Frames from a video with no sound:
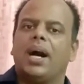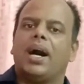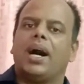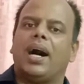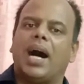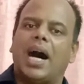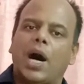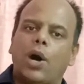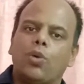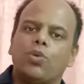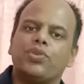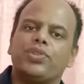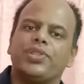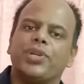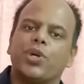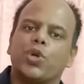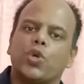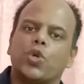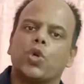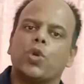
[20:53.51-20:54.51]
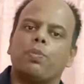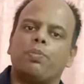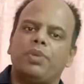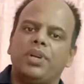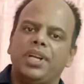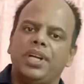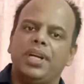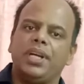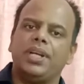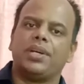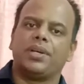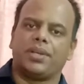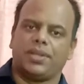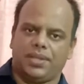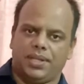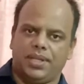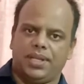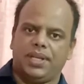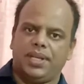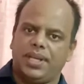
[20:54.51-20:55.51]
How the group
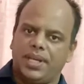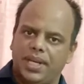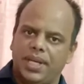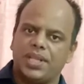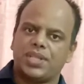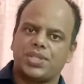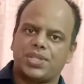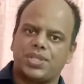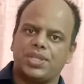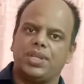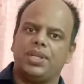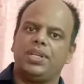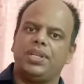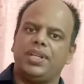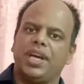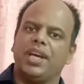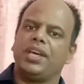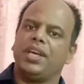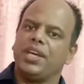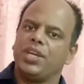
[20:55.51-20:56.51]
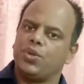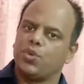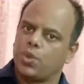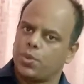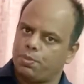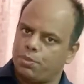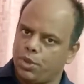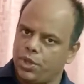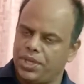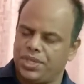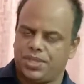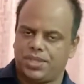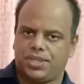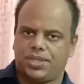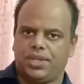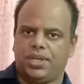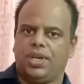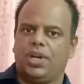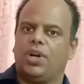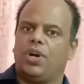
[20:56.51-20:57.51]
leader is taking your
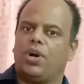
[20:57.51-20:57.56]
points.